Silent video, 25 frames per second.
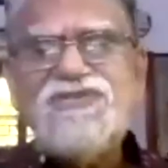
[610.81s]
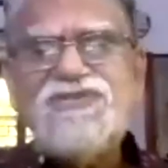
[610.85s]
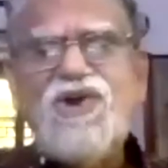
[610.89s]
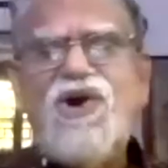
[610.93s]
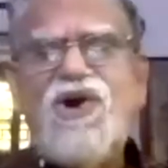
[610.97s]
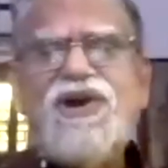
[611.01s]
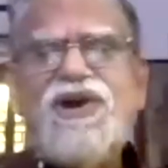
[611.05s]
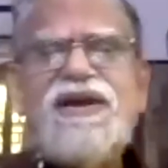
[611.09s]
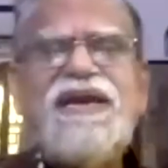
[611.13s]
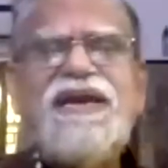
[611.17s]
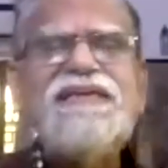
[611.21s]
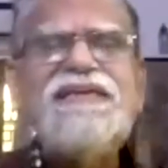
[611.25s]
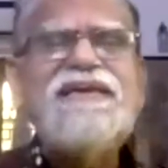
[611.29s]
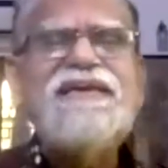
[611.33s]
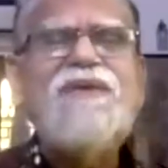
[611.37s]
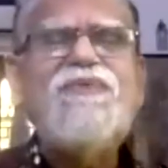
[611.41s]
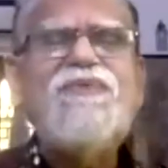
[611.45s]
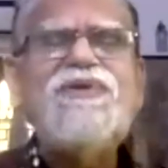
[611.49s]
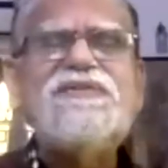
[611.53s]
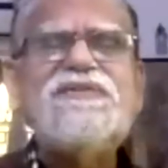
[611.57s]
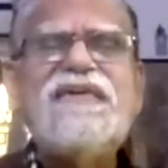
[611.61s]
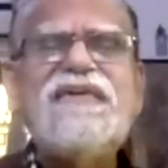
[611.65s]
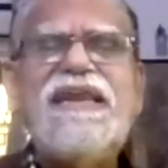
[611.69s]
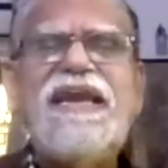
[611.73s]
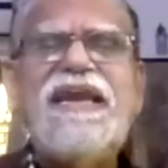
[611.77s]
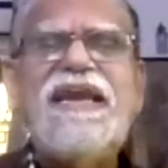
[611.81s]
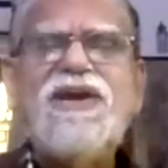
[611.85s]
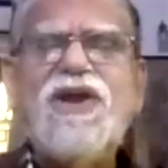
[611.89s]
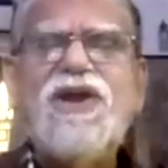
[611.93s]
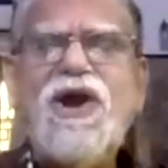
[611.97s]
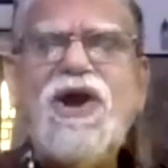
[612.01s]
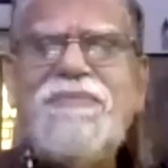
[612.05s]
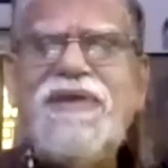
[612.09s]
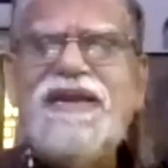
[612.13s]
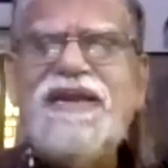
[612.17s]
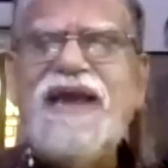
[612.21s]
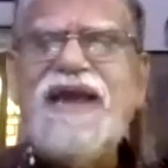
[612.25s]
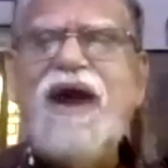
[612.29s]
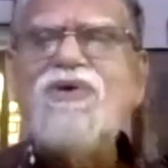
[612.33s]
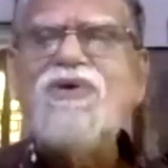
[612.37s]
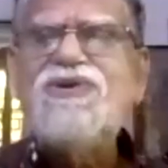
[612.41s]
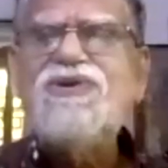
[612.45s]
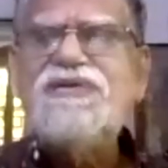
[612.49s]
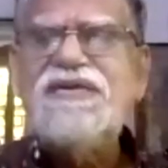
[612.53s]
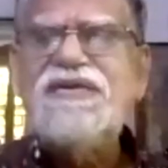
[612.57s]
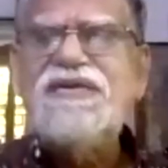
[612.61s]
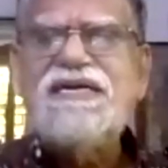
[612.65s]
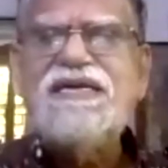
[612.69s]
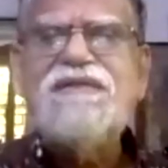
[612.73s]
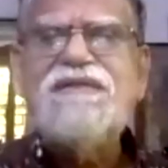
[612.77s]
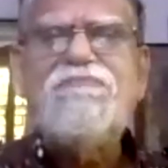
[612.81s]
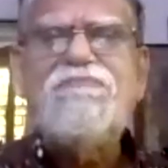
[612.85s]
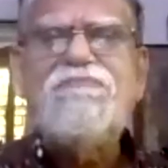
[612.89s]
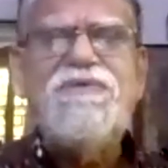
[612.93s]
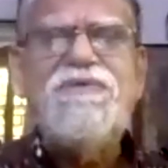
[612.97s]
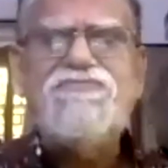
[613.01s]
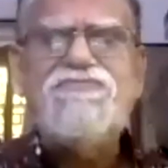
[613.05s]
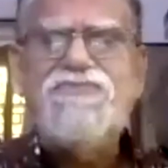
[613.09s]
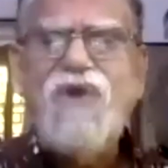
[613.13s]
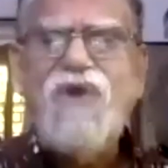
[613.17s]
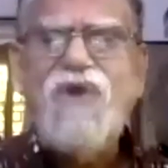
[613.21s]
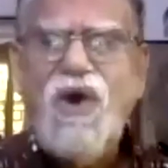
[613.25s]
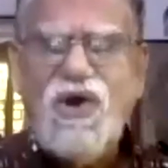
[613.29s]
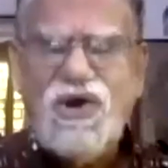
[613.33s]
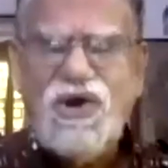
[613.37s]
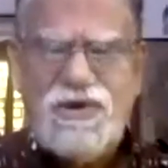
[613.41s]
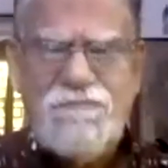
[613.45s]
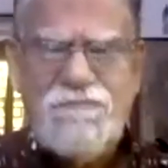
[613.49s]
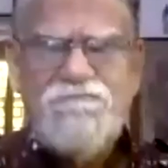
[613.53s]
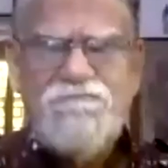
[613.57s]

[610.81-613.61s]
Already there was an economic downturn before